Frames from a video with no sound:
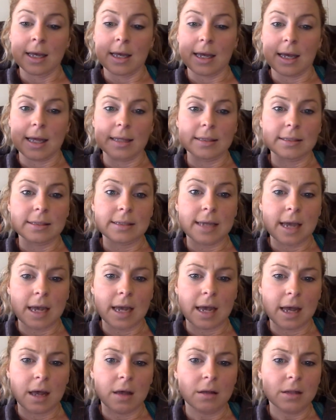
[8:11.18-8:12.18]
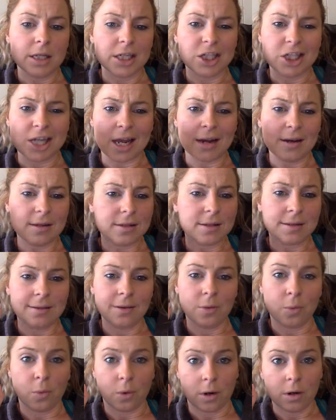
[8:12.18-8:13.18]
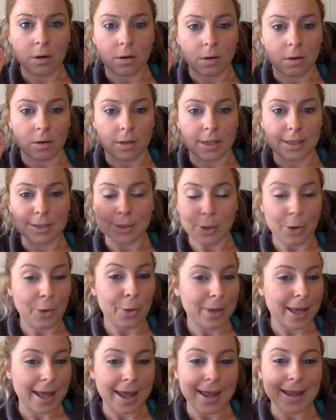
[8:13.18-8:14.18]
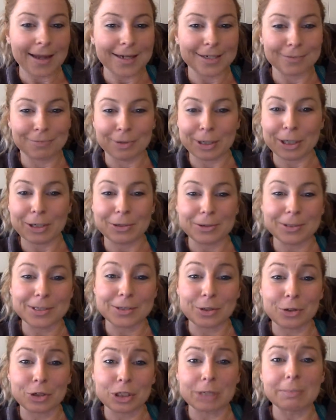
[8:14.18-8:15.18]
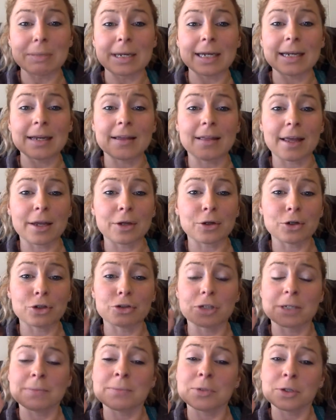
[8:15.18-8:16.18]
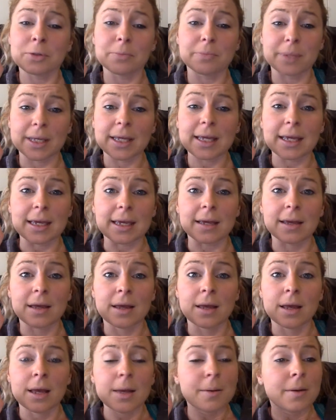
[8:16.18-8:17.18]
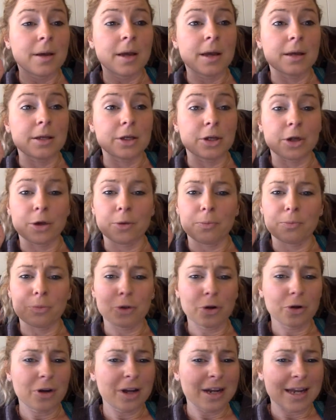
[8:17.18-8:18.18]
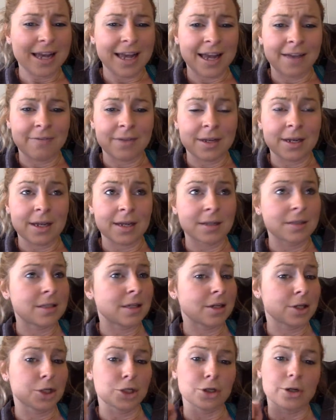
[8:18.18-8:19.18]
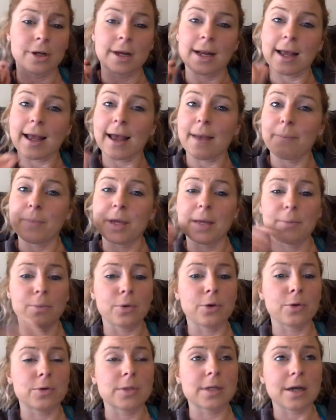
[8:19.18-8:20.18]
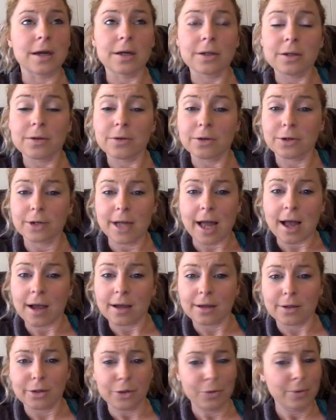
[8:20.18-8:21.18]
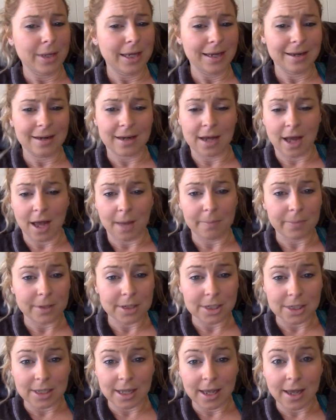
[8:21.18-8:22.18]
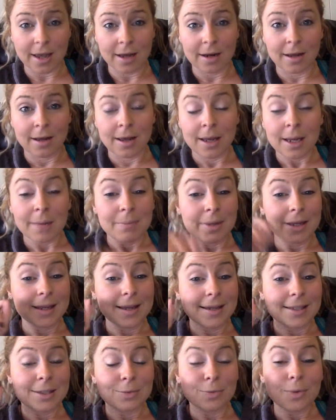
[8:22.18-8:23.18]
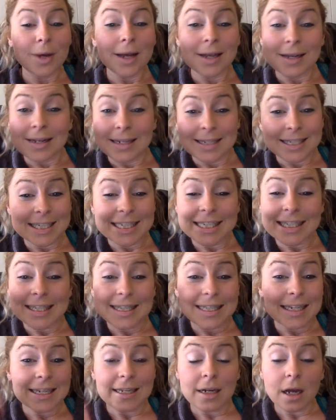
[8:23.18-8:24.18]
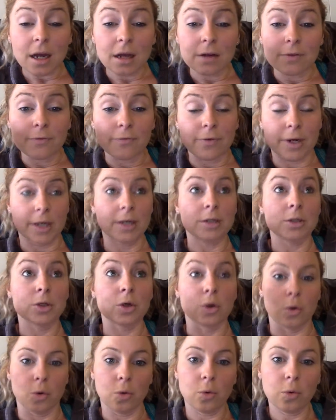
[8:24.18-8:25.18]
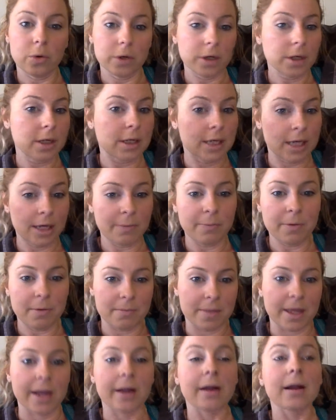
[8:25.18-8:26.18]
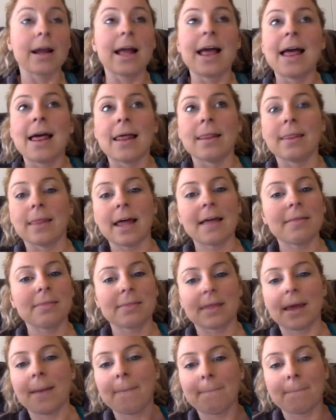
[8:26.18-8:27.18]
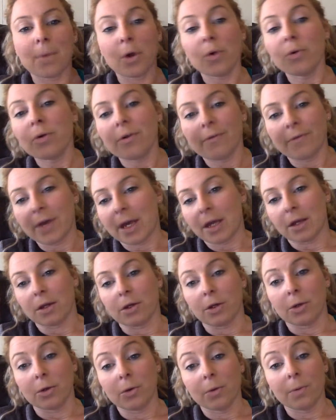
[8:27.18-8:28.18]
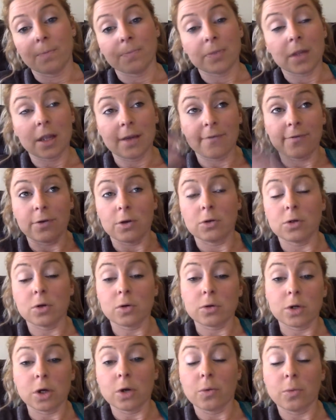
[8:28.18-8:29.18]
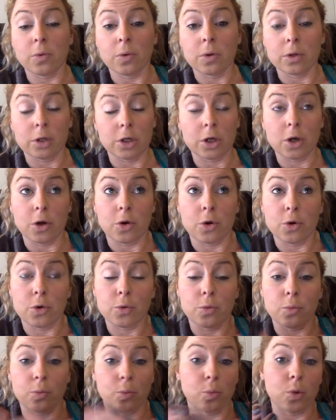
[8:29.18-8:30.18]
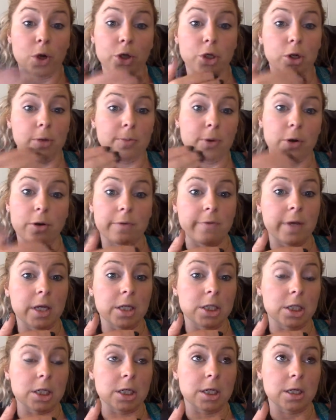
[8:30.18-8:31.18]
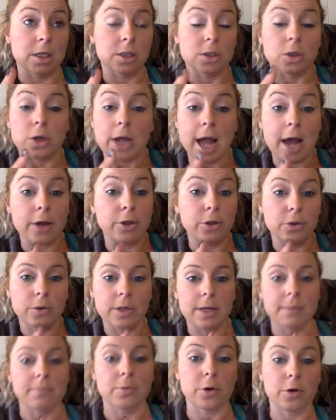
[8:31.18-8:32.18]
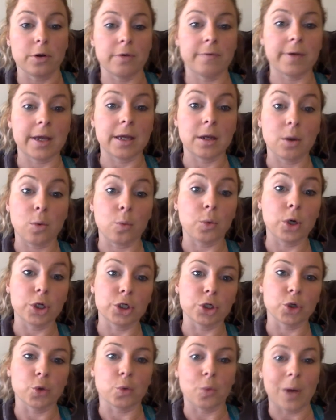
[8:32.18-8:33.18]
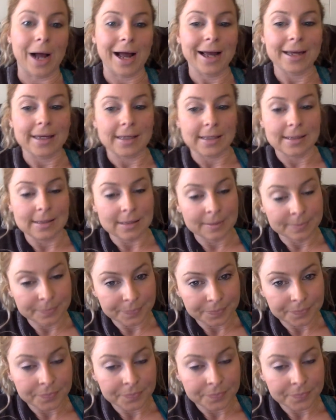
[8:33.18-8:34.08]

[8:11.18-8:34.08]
And tell and shout it to the world. It's okay to put it on social media that your dreams are big. You know, you're going to have the naysayers. You're going to have people who tell you you're not, you can't accomplish that. But guess what? Delete, unfriend, or keep them there let them motivate you mm. if you don't know, you know, who what your motivation is or how you get motivated, what your why is.